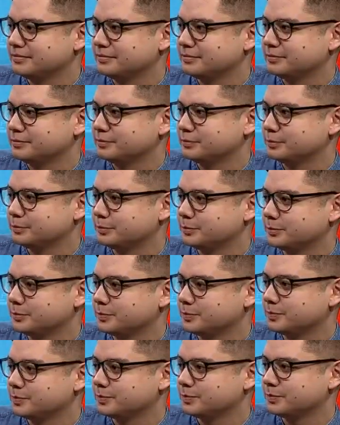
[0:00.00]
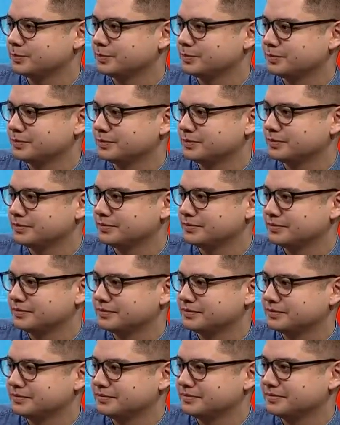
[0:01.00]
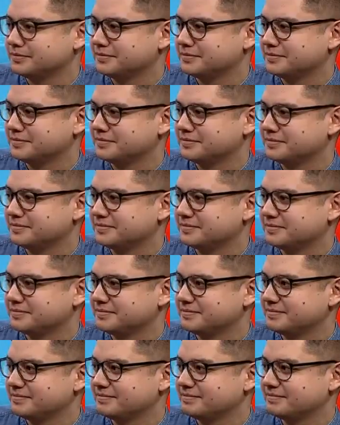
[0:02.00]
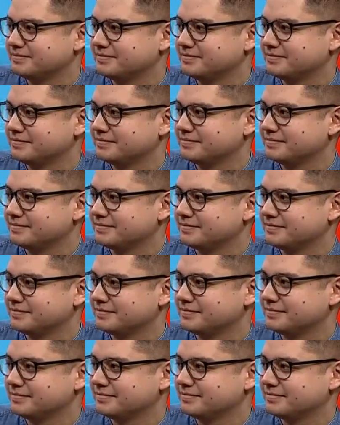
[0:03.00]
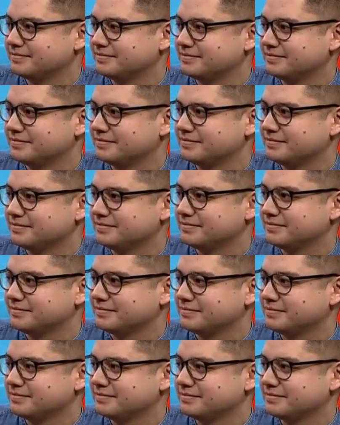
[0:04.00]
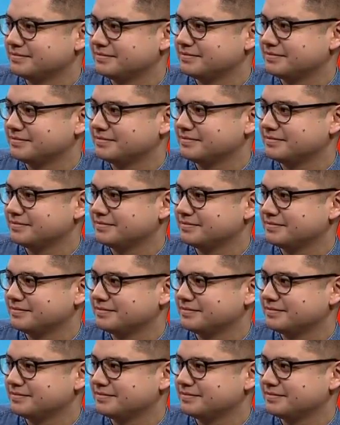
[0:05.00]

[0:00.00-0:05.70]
(silent)